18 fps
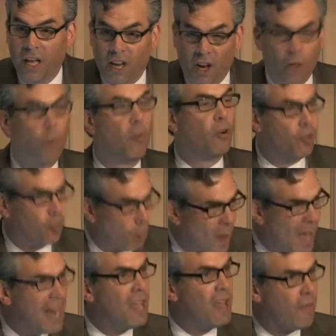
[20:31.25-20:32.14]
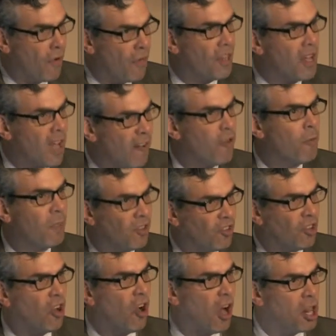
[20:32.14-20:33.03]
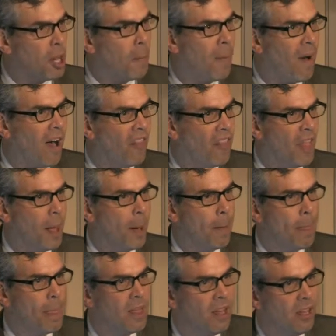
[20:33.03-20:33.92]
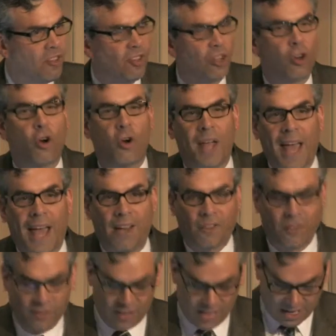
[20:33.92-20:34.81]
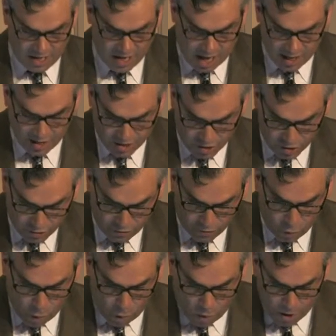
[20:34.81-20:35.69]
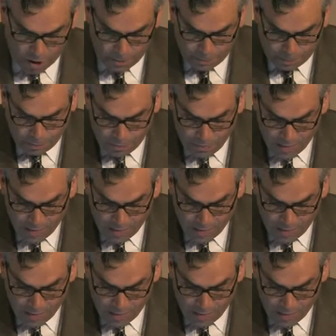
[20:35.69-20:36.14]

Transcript: In other words, ready for the government to call upon them to create technologies of war.